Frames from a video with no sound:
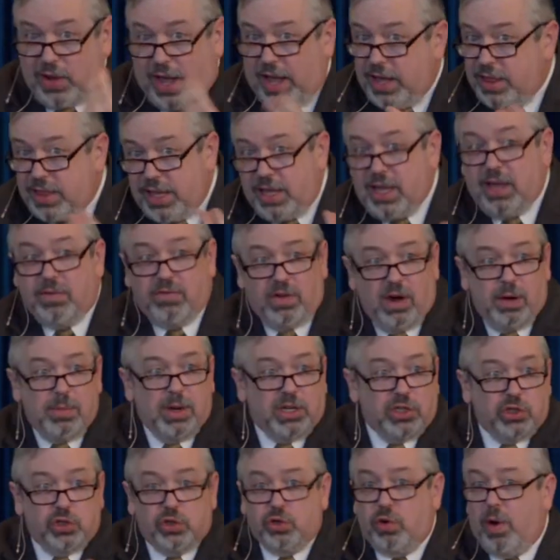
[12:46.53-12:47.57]
I think it very
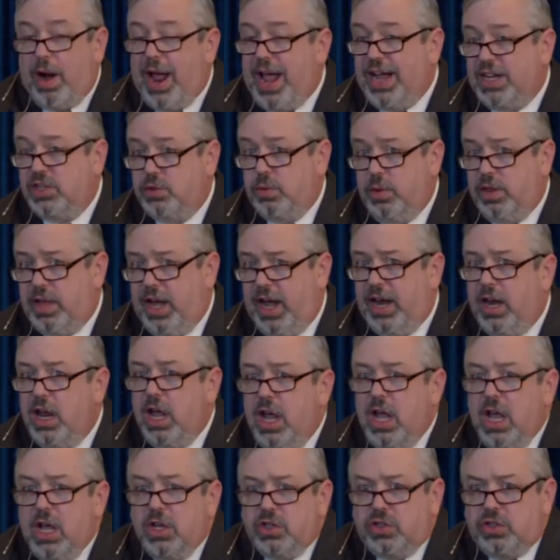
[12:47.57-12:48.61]
much tracks with that.
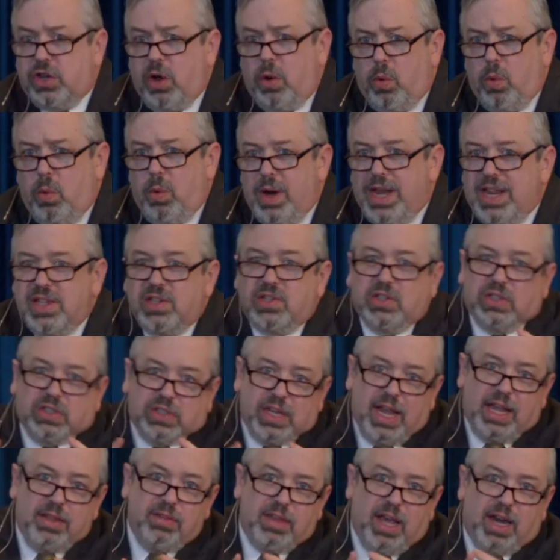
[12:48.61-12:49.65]
So when it's
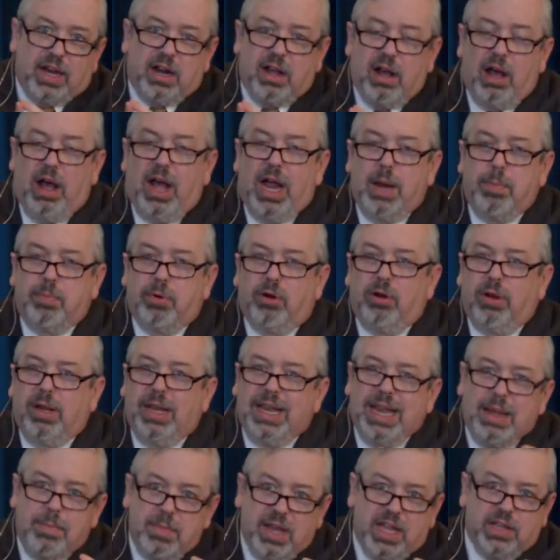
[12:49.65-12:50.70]
said that Kuyper
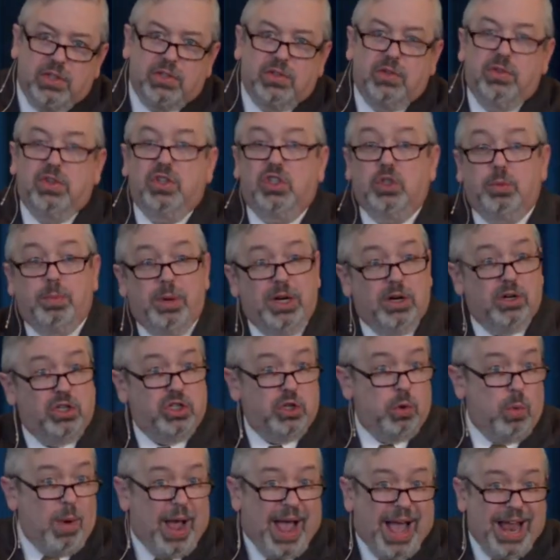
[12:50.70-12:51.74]
limits the
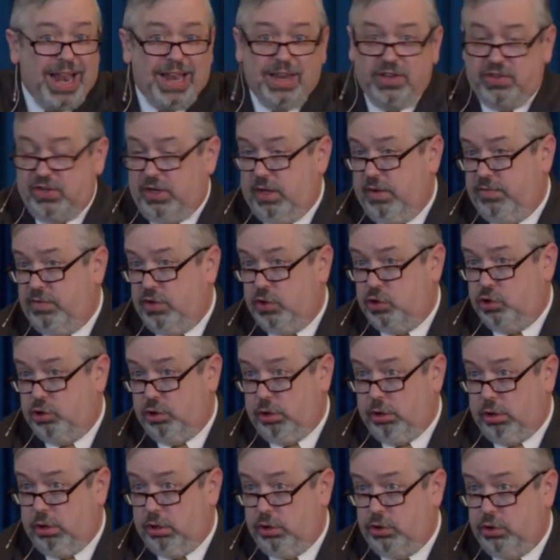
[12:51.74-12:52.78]
spirituality of the
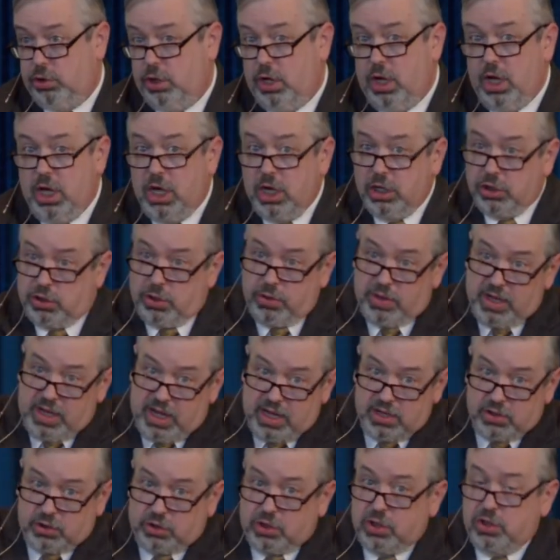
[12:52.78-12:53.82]
church to the
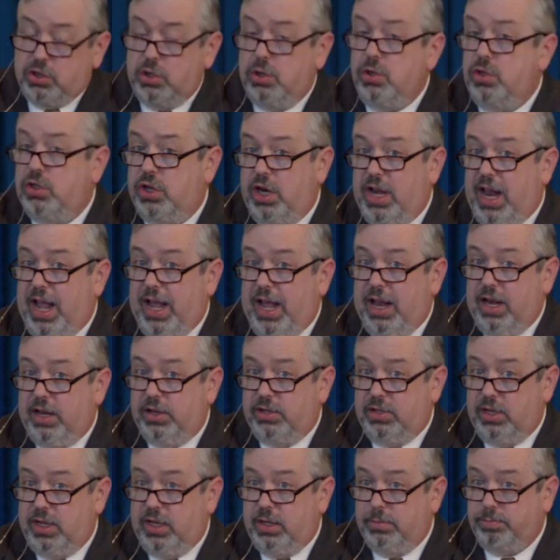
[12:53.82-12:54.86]

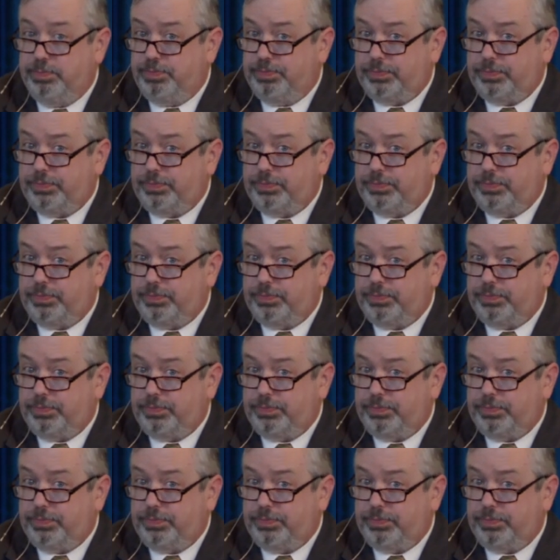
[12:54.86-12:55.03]
institutionality,